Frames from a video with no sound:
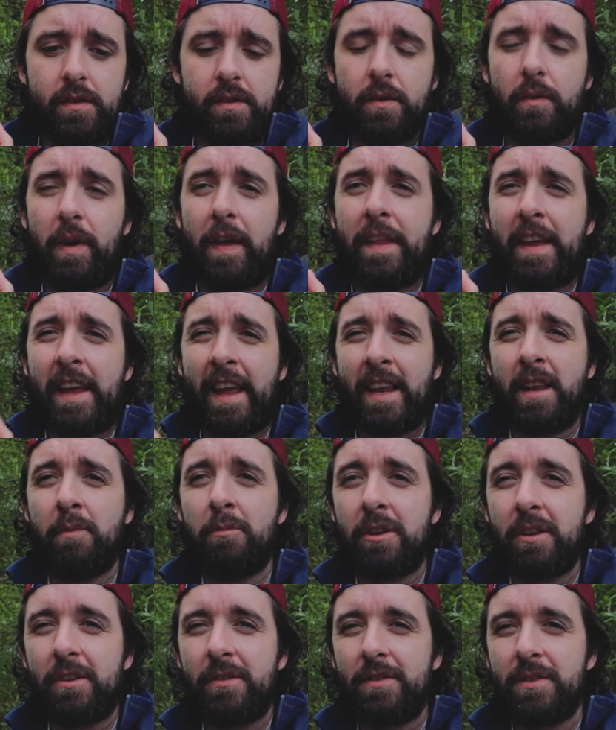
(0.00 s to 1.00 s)
So I think
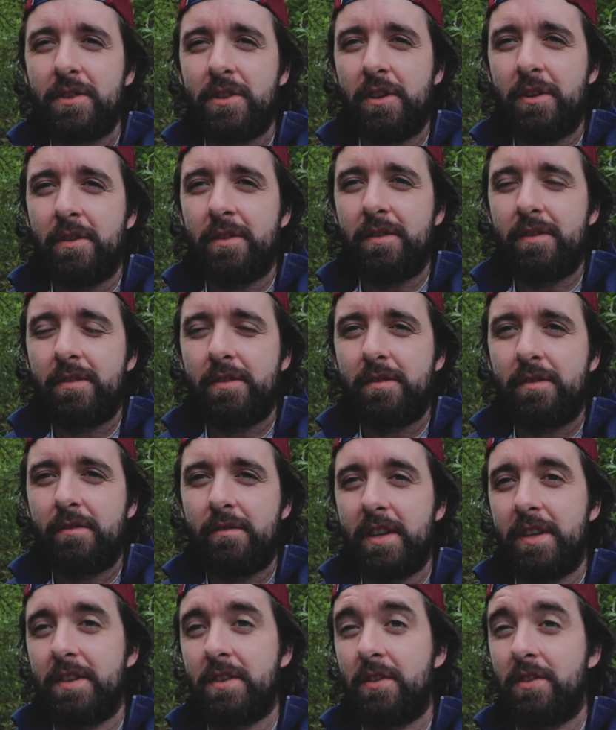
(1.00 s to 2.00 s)
anybody who's done
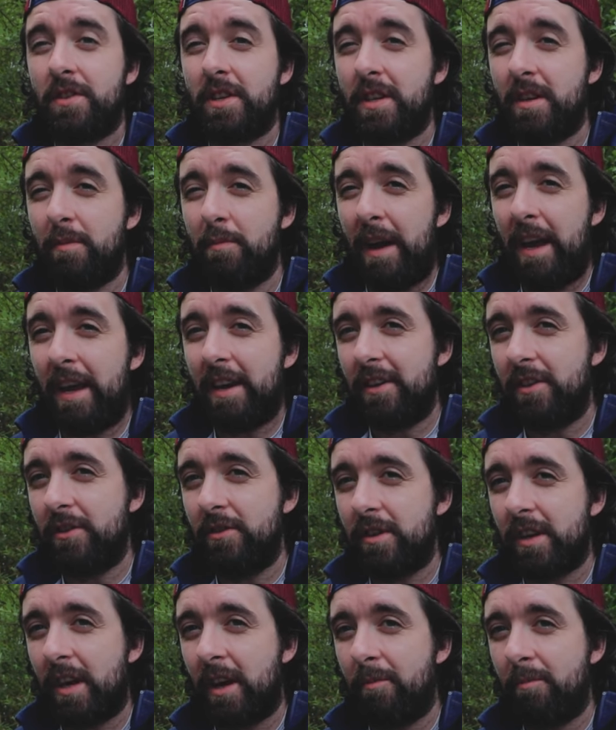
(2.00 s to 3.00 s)
research into buying a
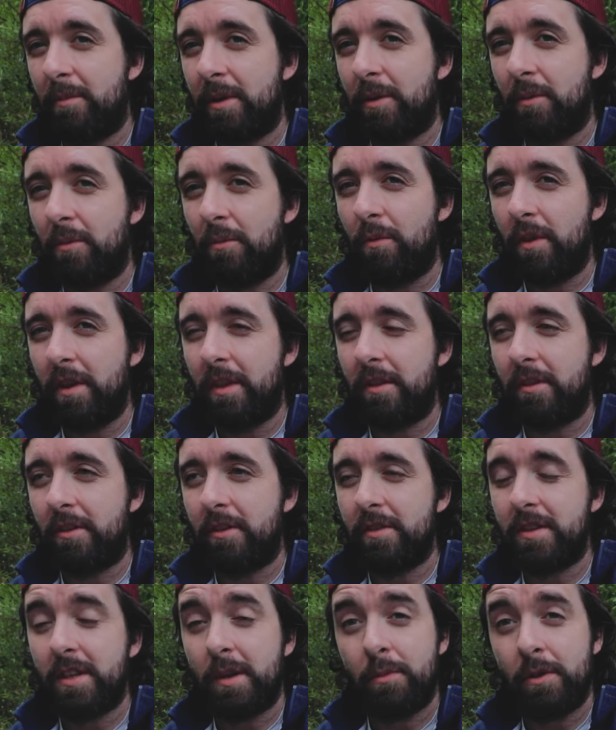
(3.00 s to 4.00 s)
new camera, whether
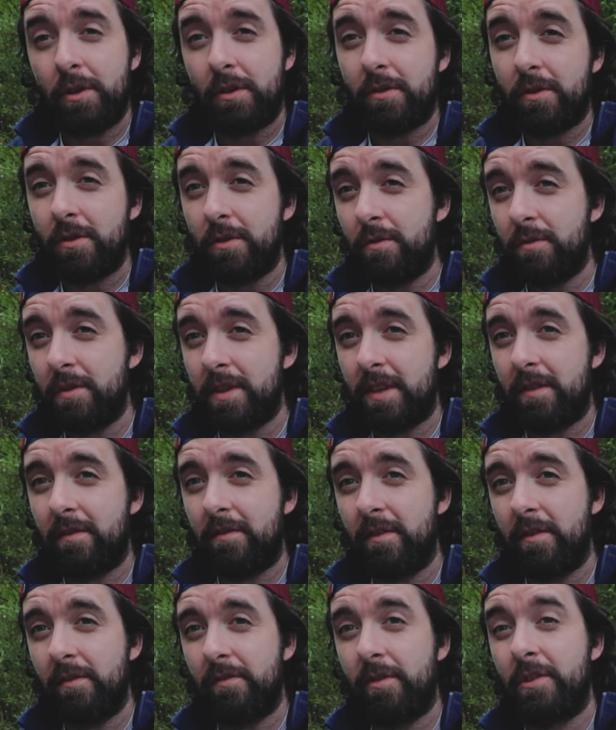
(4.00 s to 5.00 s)
you're dipping your toes in
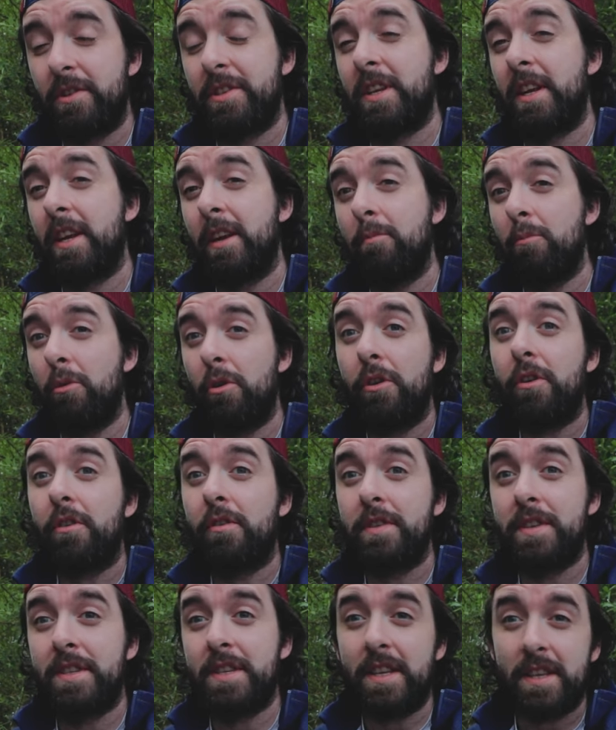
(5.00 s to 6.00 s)
for the first time or you're
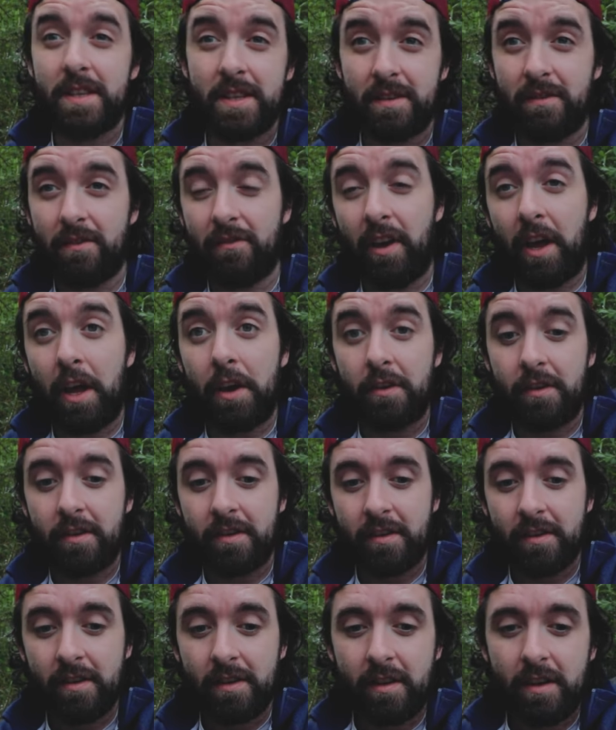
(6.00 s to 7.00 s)
a seasoned
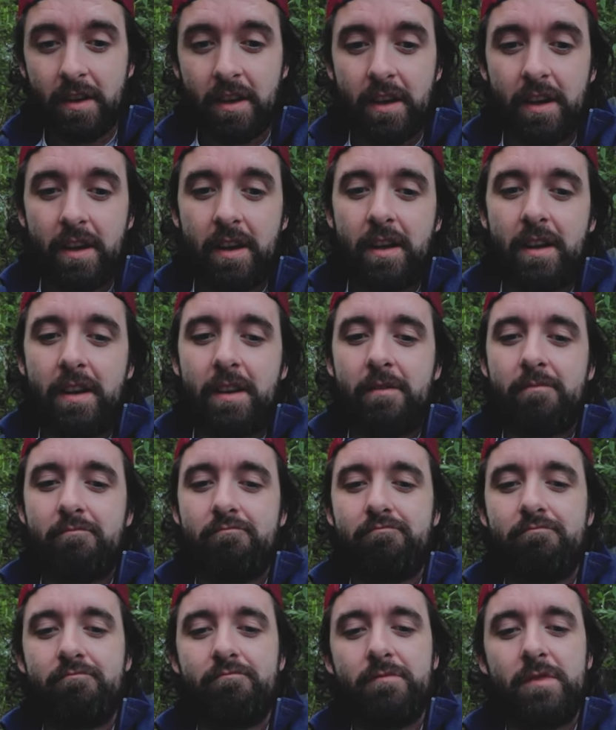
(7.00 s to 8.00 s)
veteran,
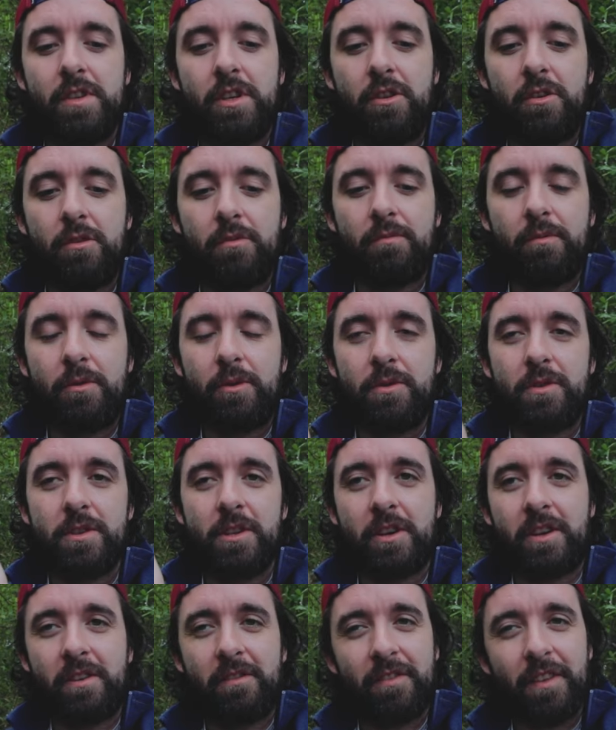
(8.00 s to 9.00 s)
you know, who's
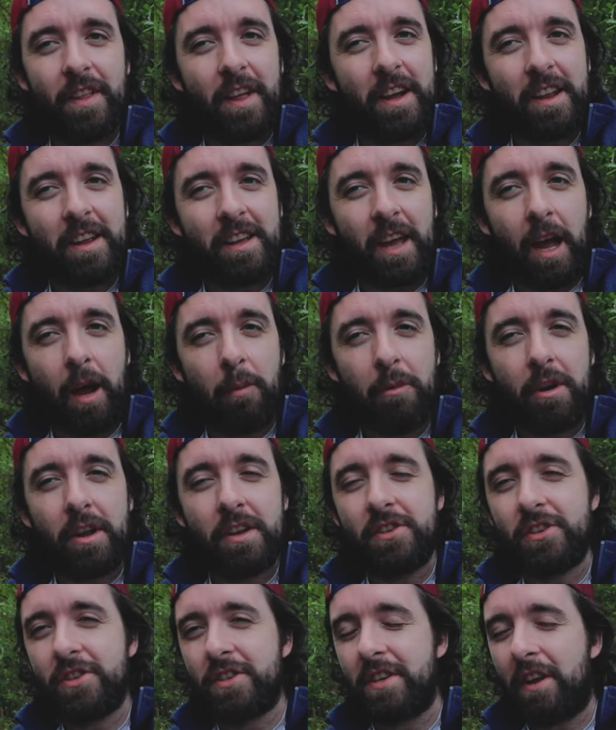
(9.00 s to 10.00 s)
looking for that camera
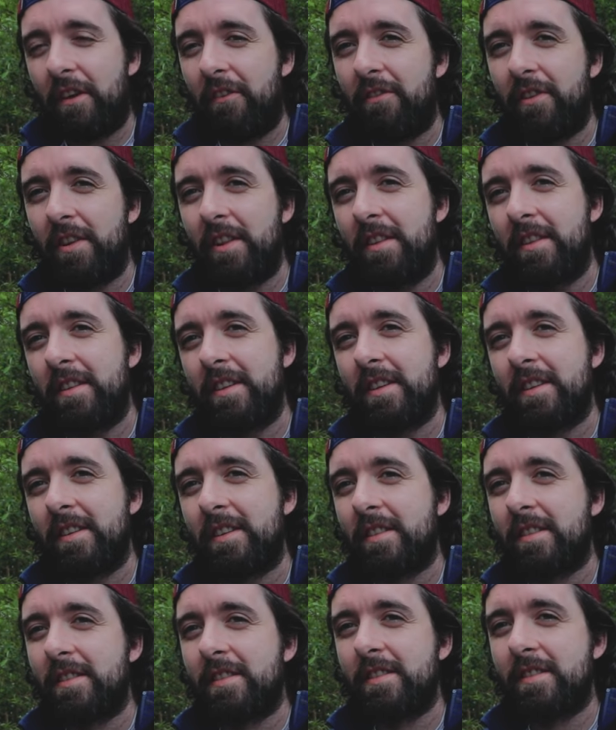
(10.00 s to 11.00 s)
just to fill the
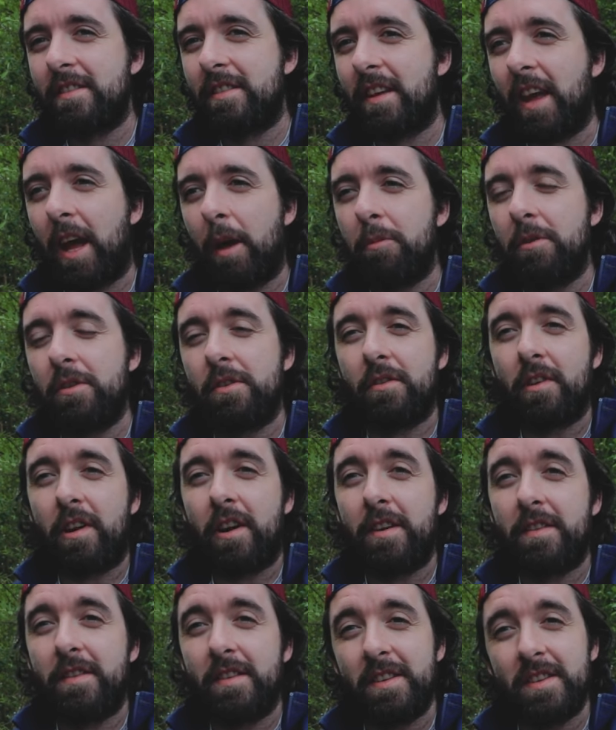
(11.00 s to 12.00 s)
gap in your
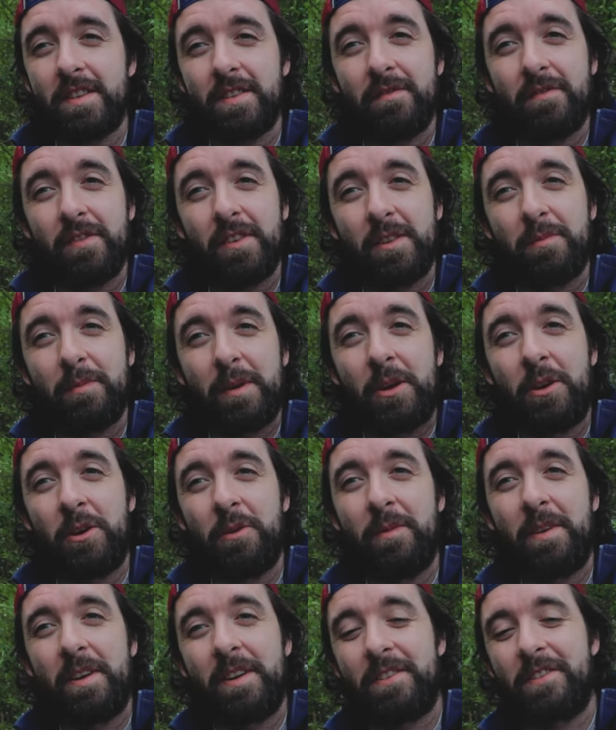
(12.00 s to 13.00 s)
heart that isn't filled by
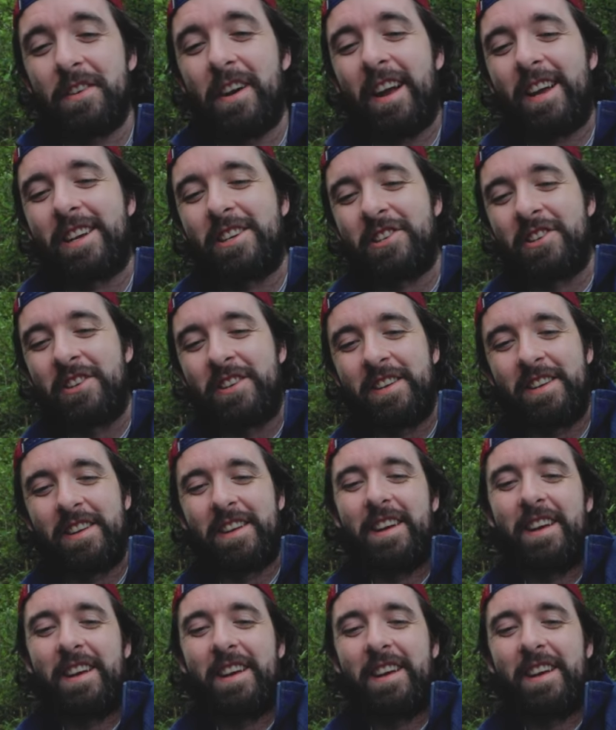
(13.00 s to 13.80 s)
human interaction,